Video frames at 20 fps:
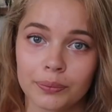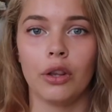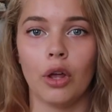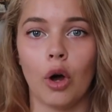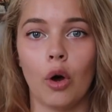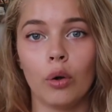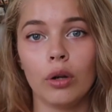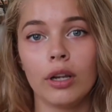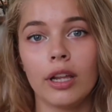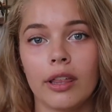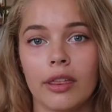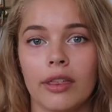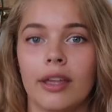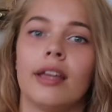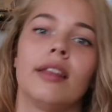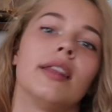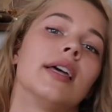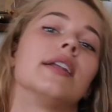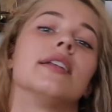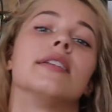The only
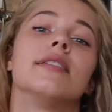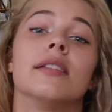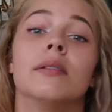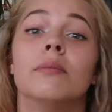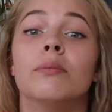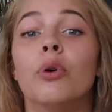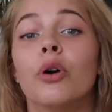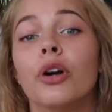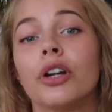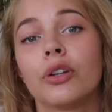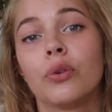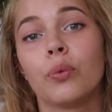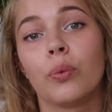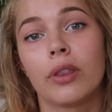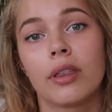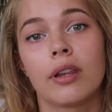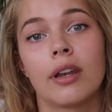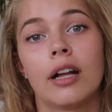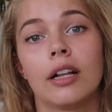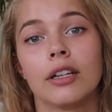thing that is important
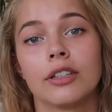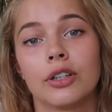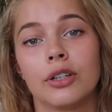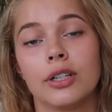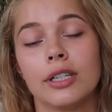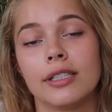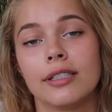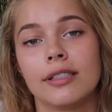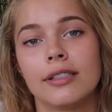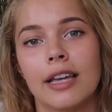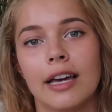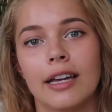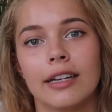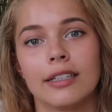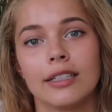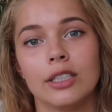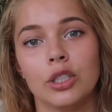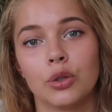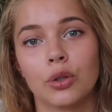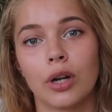with an altar is that
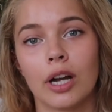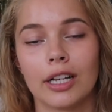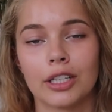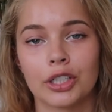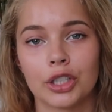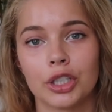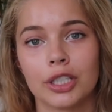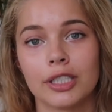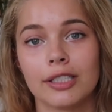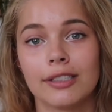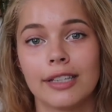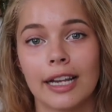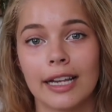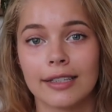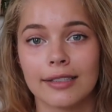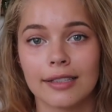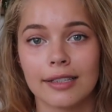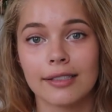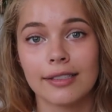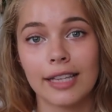your altar
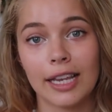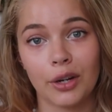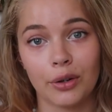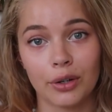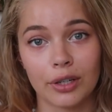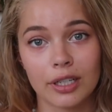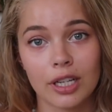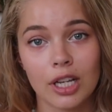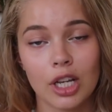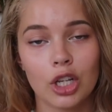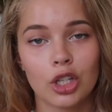stays sacred.